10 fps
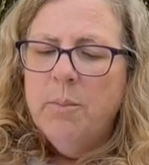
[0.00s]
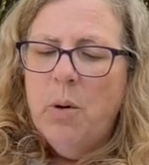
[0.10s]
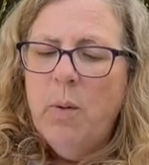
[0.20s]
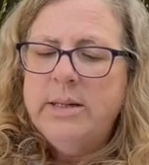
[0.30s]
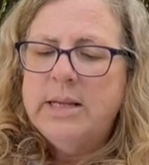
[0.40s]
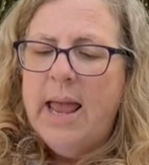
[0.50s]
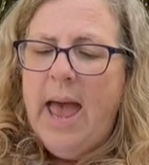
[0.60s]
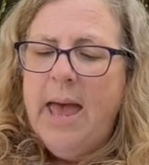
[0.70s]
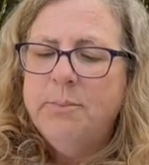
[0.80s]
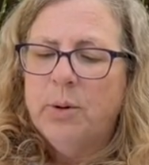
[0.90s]
"But once I
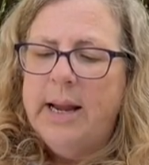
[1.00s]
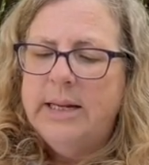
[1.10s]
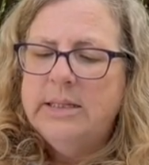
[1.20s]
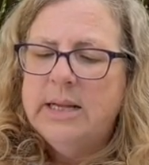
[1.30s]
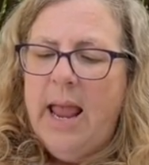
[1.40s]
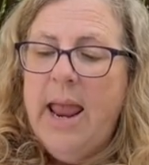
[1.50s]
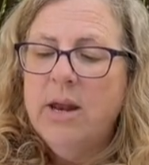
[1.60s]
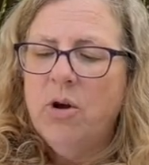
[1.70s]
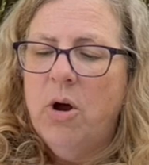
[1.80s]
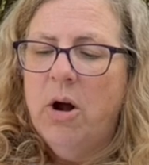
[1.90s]
had brains,
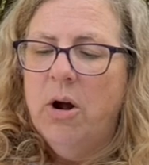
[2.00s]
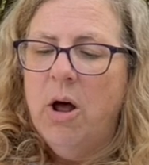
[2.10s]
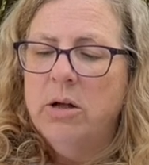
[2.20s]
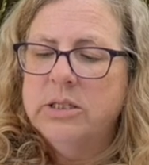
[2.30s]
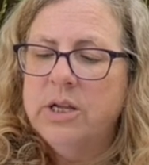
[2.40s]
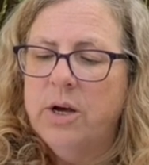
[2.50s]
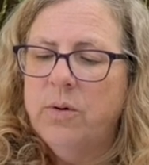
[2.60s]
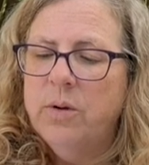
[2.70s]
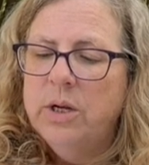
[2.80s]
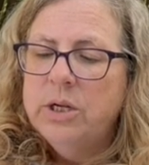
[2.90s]
and a heart
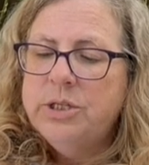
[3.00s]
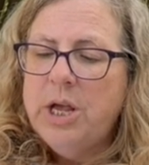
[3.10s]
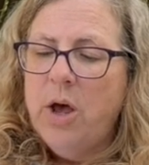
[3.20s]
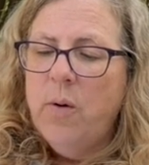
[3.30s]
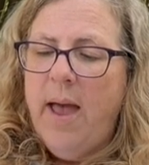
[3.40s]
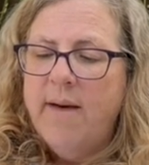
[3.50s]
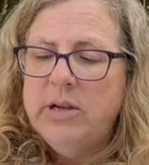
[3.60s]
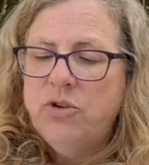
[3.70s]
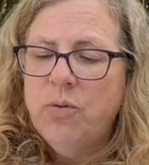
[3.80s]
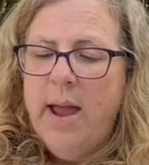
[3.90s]
also. So,
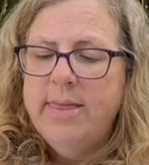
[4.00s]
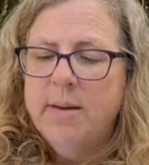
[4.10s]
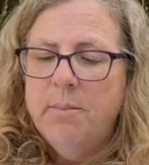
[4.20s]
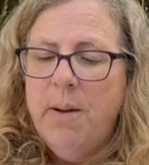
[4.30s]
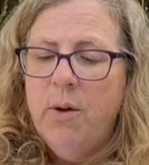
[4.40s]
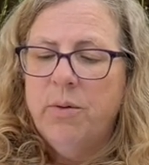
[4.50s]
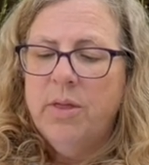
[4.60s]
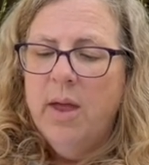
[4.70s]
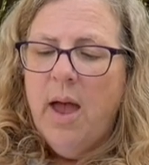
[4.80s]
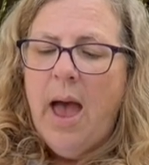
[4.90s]
having tried them both,
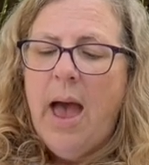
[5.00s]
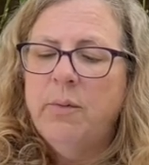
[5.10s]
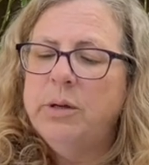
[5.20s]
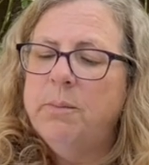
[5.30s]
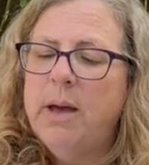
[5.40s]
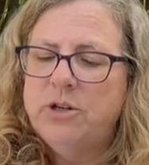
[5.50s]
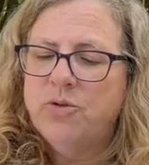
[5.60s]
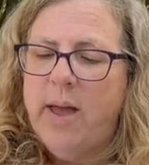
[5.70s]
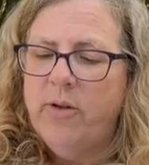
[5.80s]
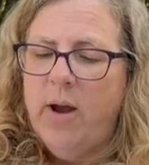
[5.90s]
I would
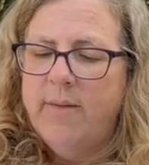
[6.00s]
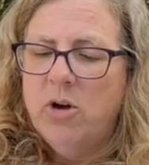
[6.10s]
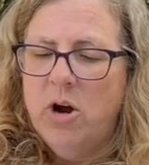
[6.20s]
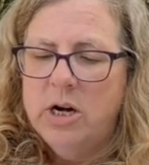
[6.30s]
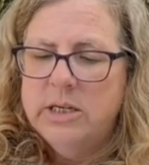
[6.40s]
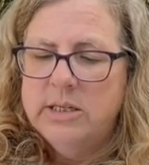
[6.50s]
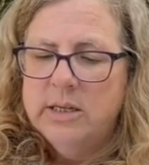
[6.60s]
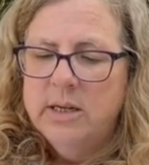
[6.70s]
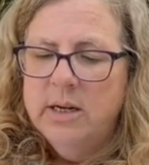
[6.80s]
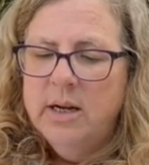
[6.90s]
much rather have a heart."
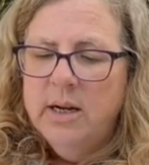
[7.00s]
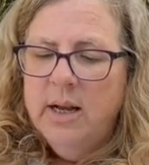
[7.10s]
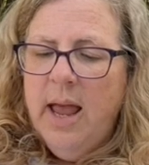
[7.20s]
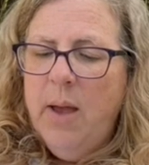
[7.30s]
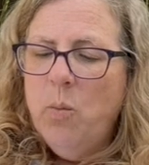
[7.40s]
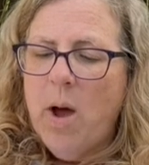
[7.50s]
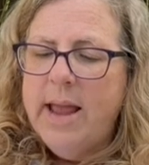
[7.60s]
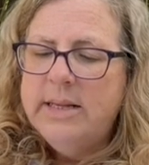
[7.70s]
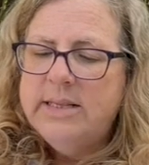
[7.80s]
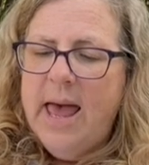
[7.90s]
"And
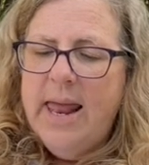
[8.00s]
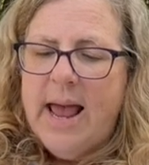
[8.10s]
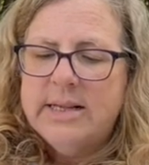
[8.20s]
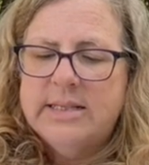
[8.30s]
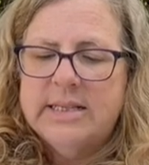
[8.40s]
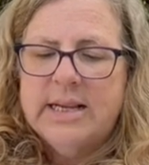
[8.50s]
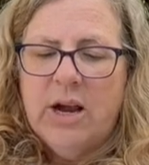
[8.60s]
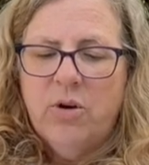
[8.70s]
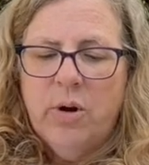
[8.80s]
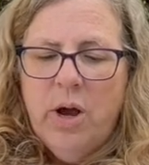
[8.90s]
why is that?" asked the
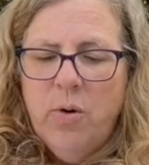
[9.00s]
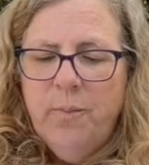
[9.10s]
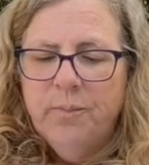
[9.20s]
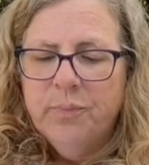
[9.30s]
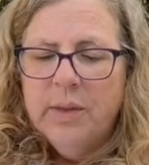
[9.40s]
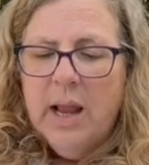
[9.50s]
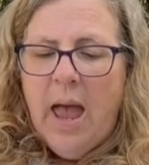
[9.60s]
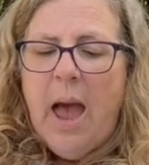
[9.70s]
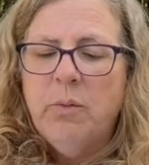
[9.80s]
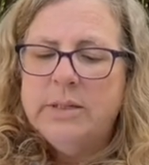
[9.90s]
Scarecrow.
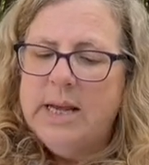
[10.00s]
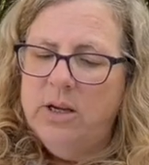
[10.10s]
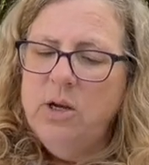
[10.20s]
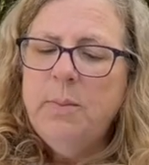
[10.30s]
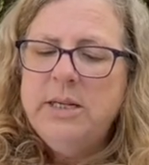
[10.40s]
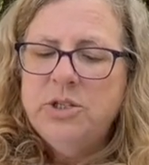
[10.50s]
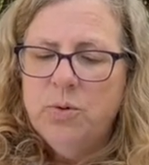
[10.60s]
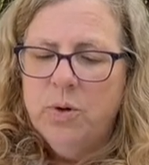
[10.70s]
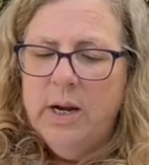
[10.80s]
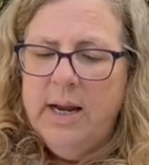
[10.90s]
"I will tell you my
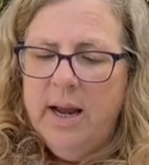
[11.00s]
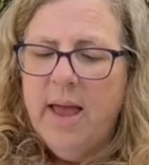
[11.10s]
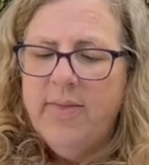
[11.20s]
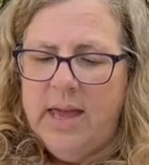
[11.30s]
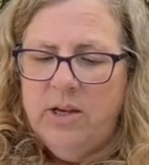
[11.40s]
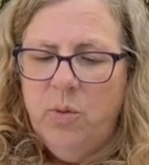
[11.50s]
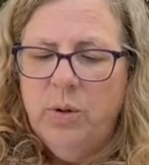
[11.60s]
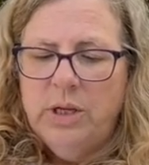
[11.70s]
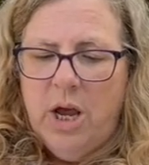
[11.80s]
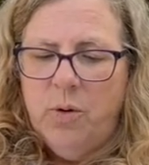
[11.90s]
story, and then you
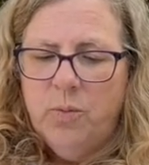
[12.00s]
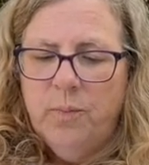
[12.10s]
will know."